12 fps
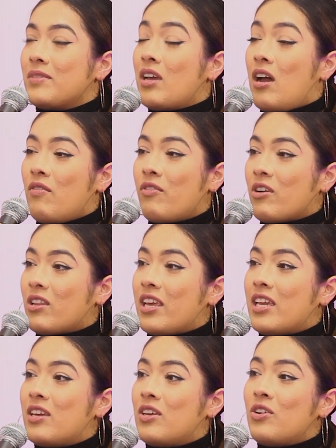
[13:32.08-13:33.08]
cover,
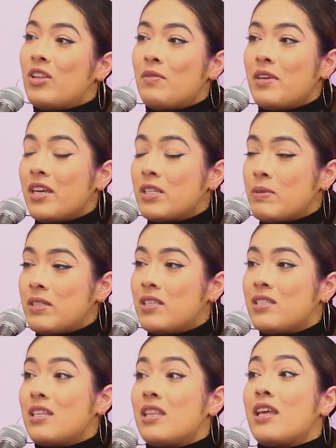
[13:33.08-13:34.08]
like, your living
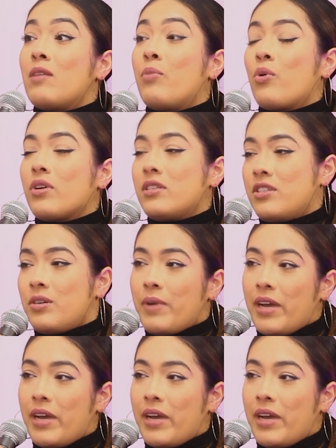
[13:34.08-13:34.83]
expenses and then pour into your